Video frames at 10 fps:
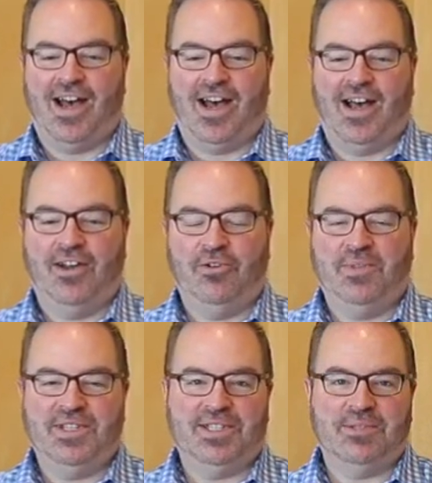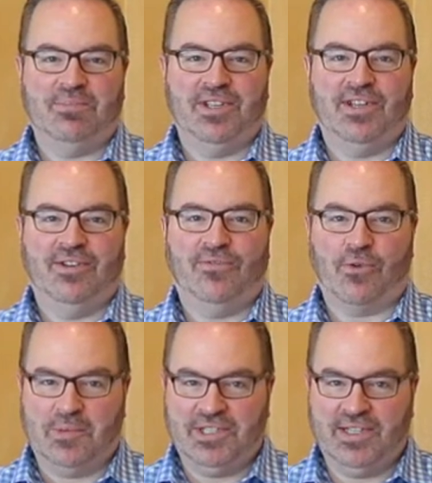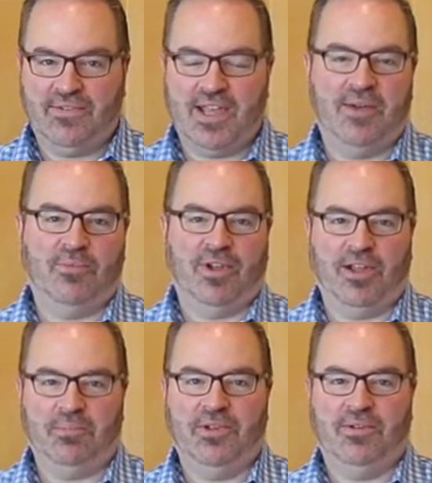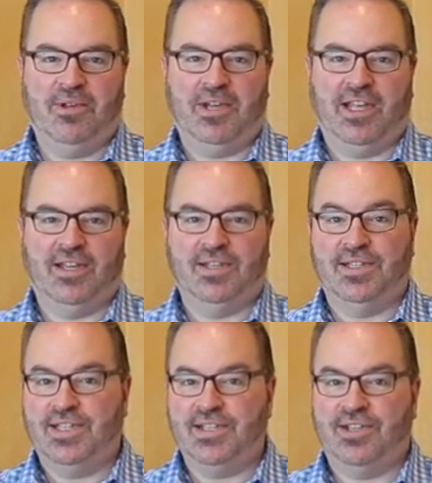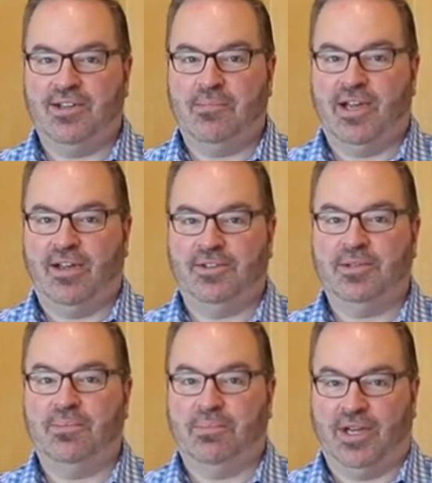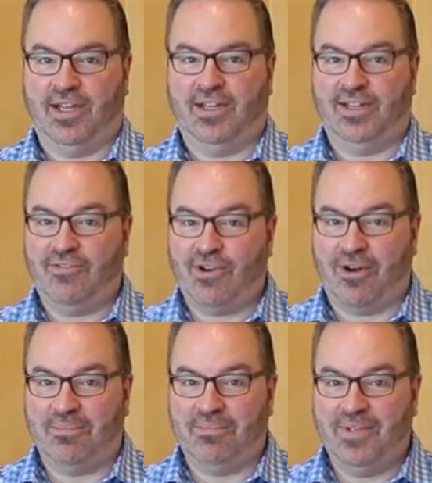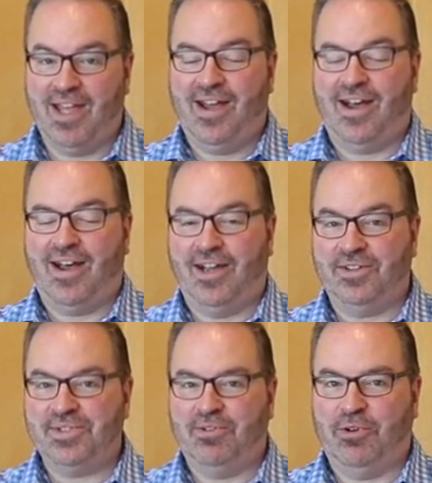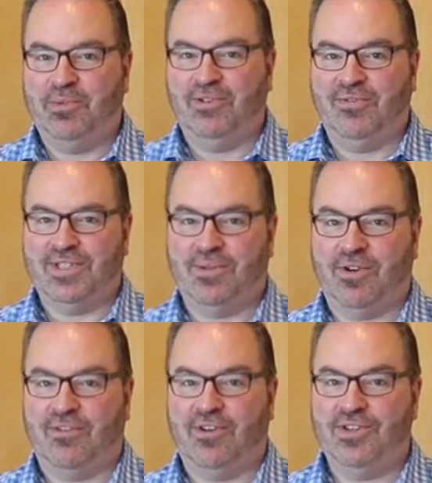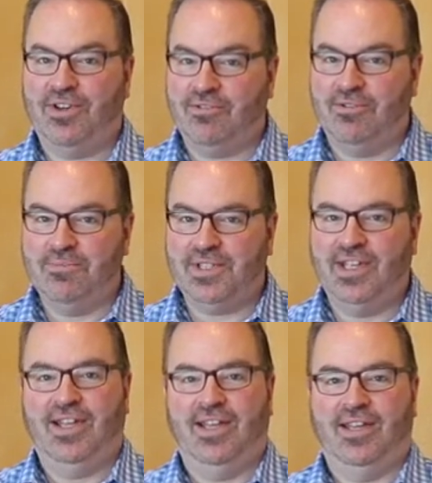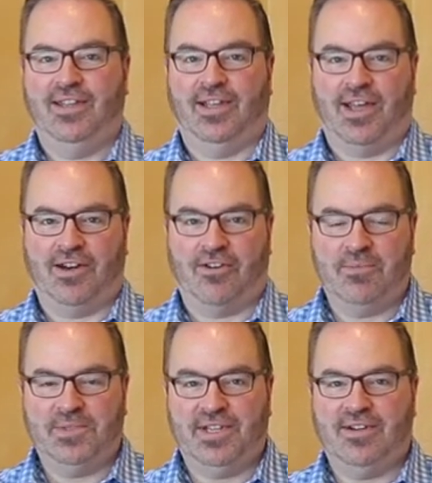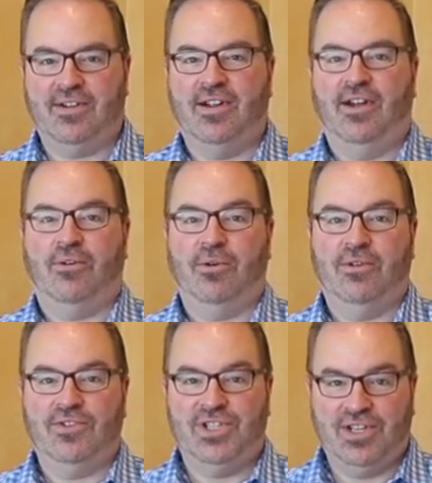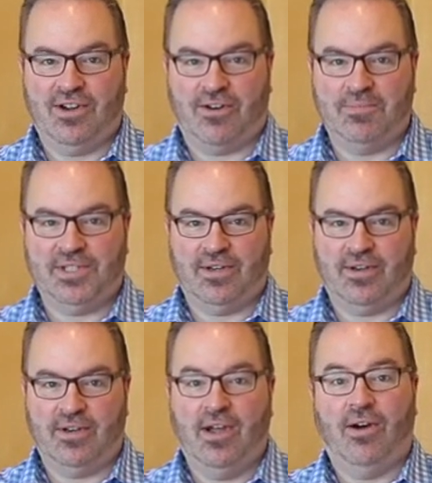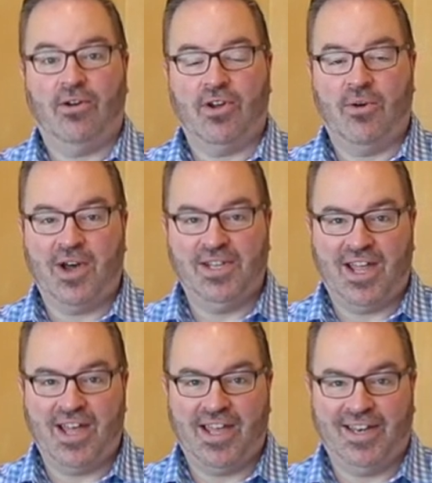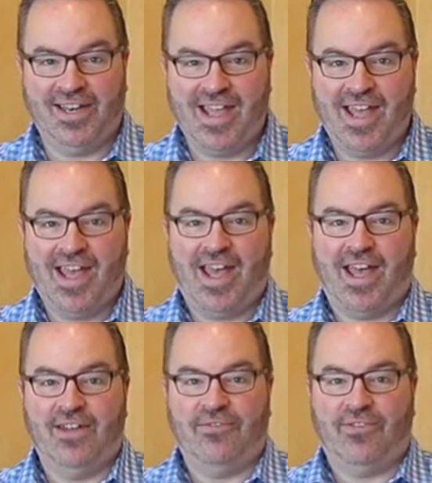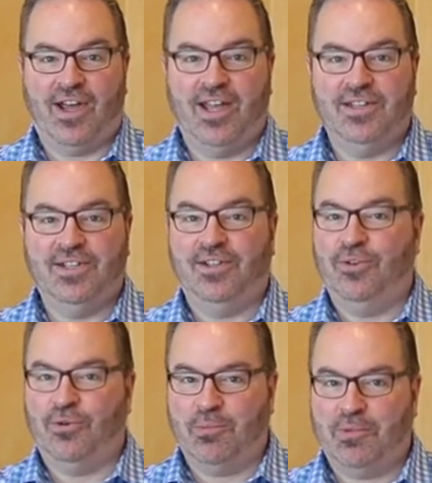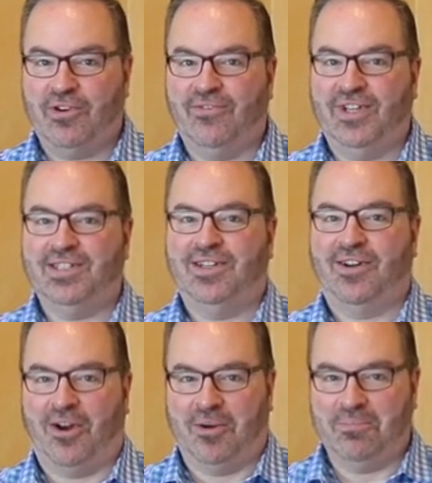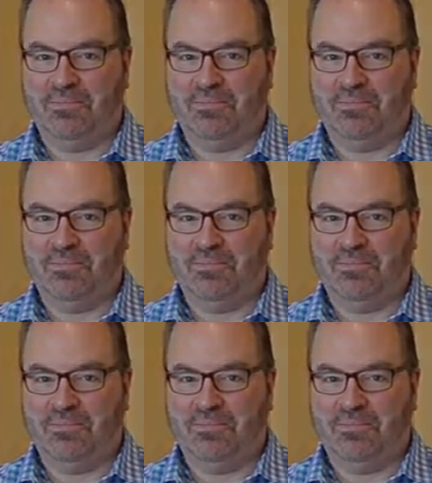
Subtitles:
I hope this has been informative and will help you in making a decision about buying a lever harp. I also hope you'll visit one of our showrooms, the Atlanta Harp Center or the Virginia Harp Center, or go online and find your perfect harp.